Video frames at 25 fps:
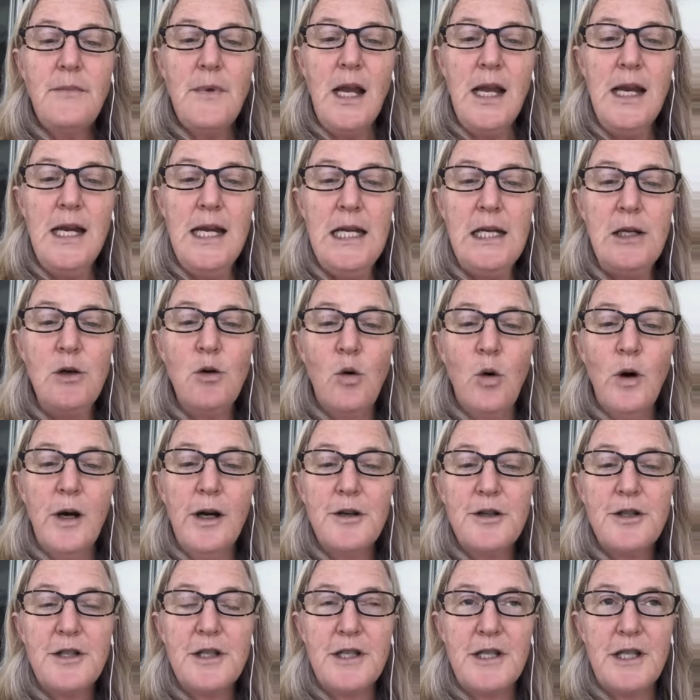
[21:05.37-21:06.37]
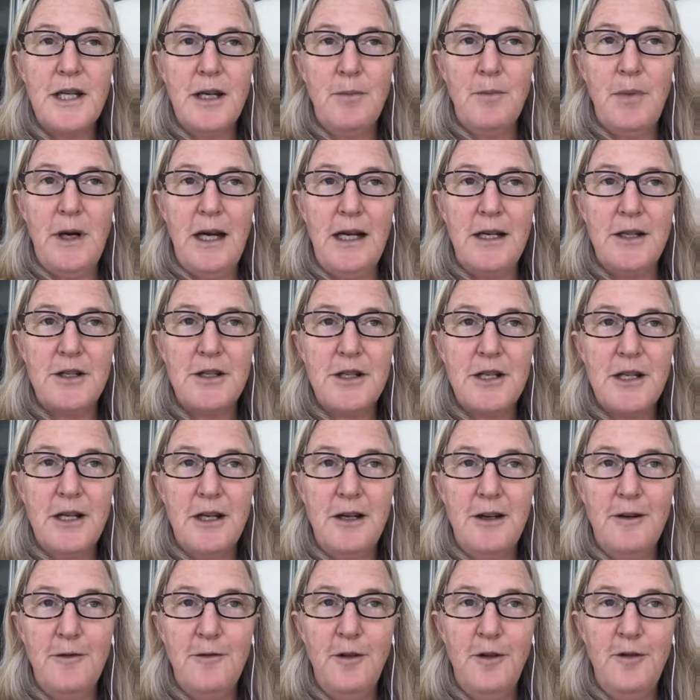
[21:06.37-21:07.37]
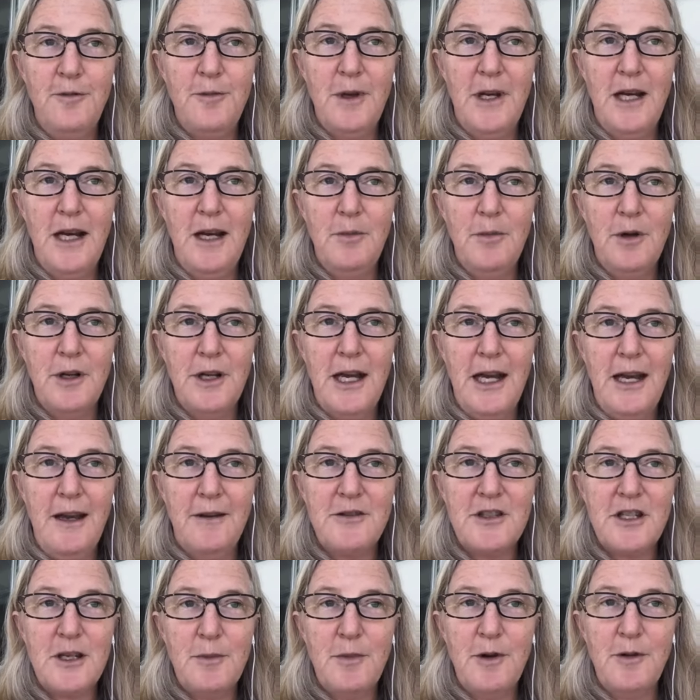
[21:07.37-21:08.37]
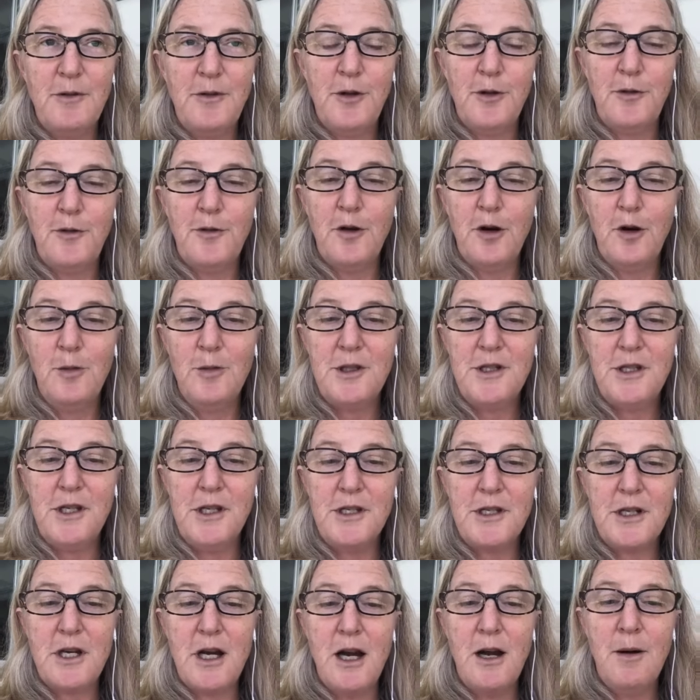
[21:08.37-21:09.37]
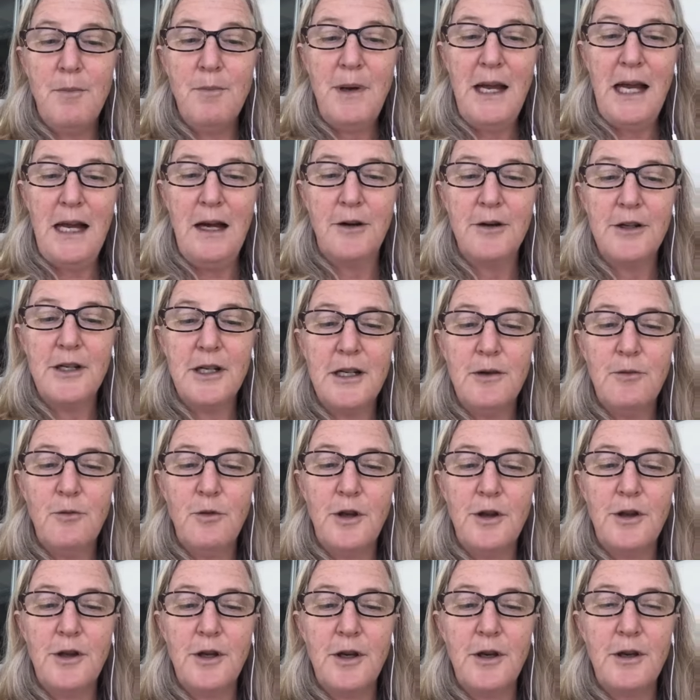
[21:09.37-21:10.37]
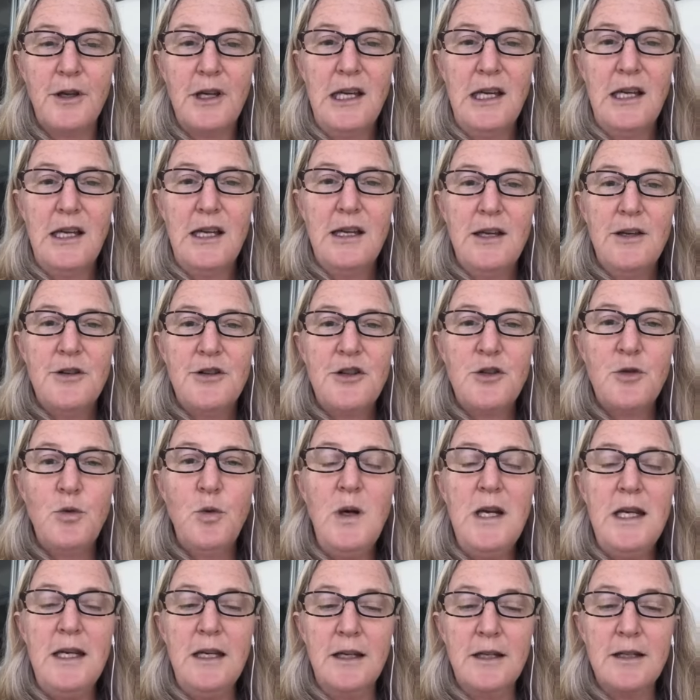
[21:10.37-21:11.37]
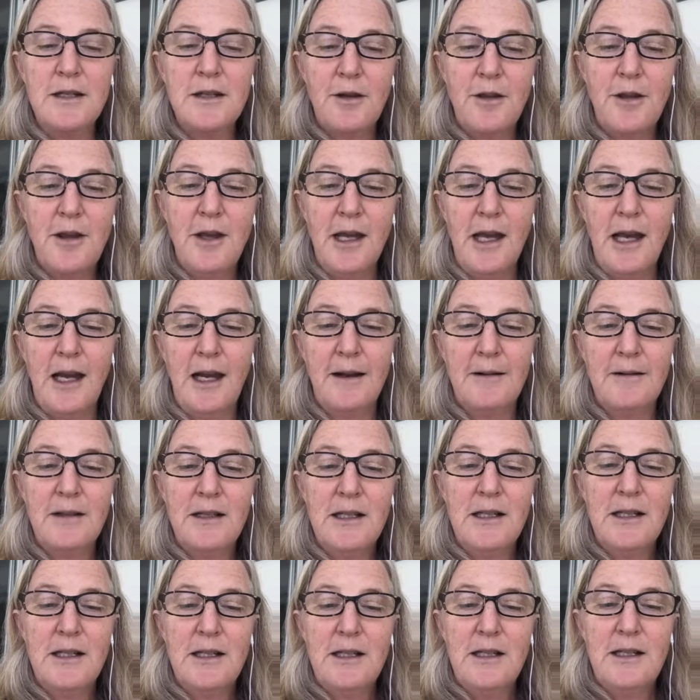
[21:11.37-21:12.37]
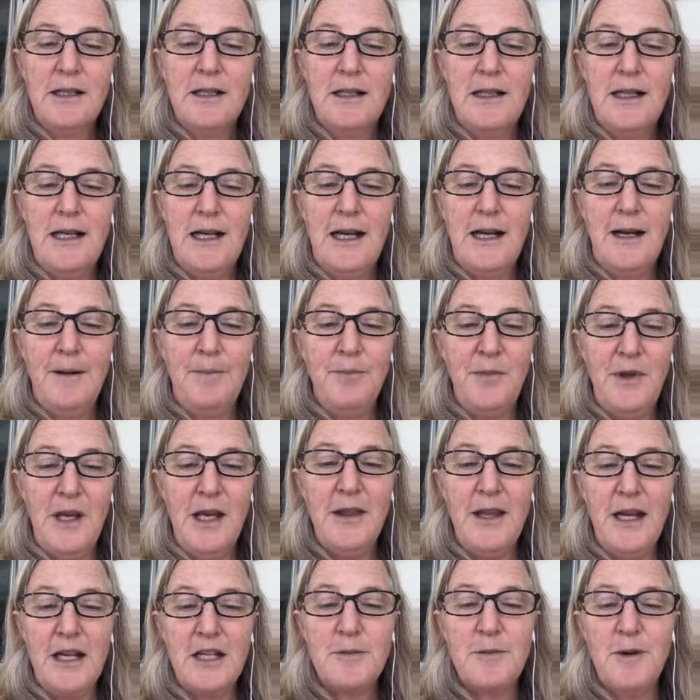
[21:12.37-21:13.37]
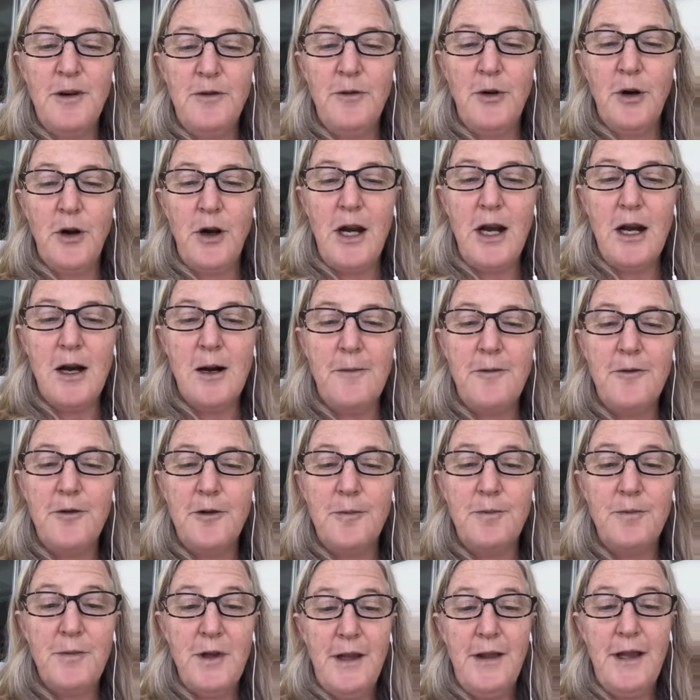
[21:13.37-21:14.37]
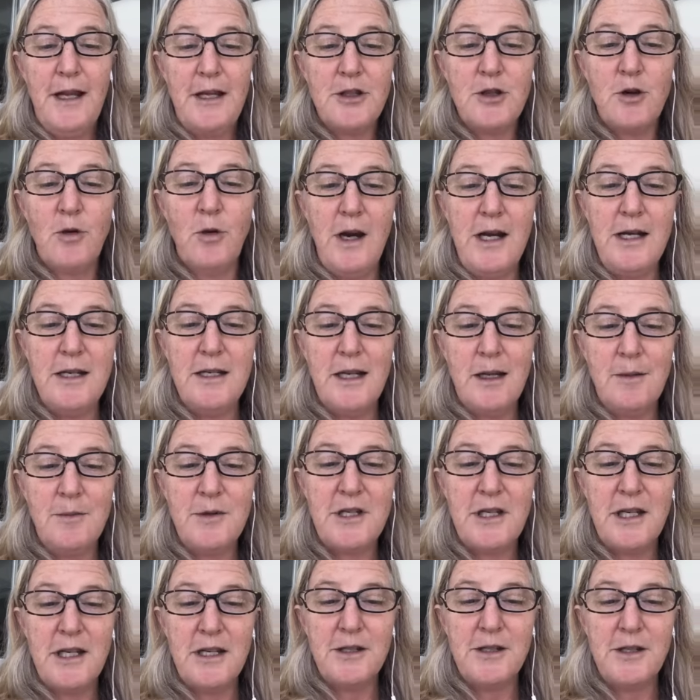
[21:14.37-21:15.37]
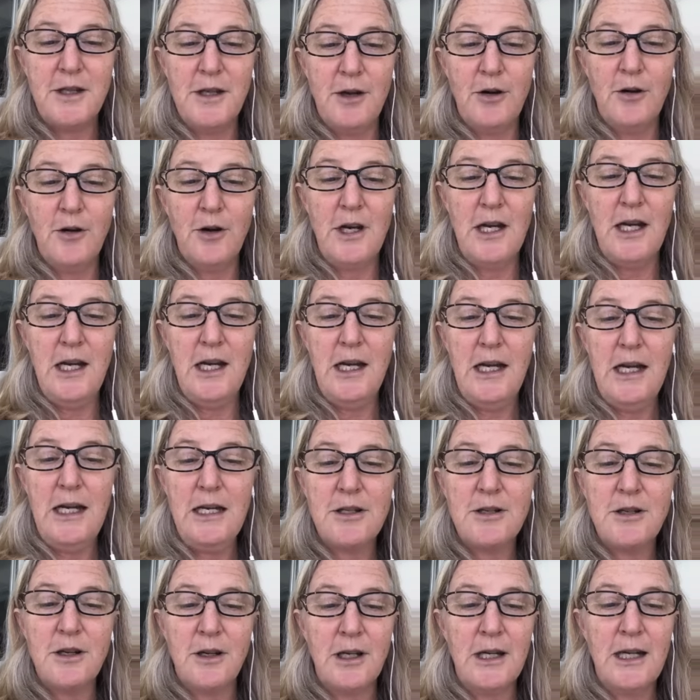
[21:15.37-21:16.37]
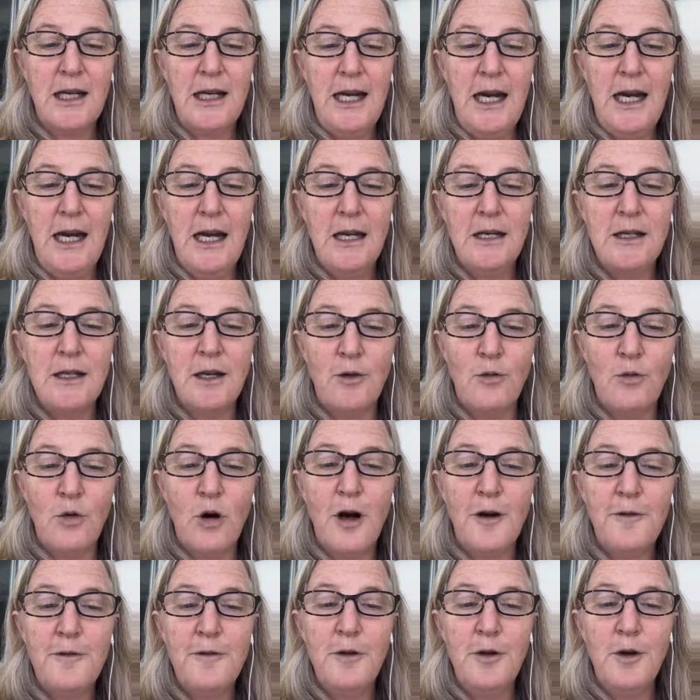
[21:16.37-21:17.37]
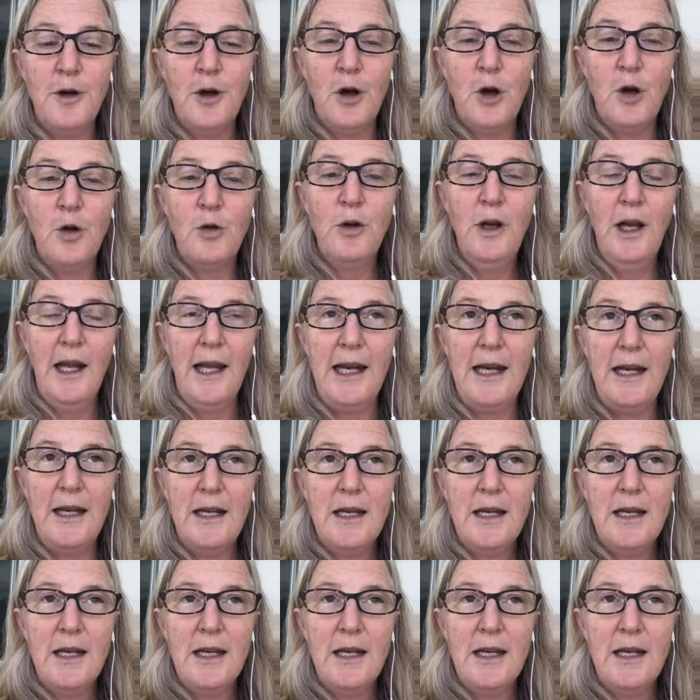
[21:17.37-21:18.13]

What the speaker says: eat quercetin by itself, we've been able to have some of the pharmacies compounded with a sweetened thing, and that's been very helpful. And that's great. Deb says that her kitty eats canned and raw food only.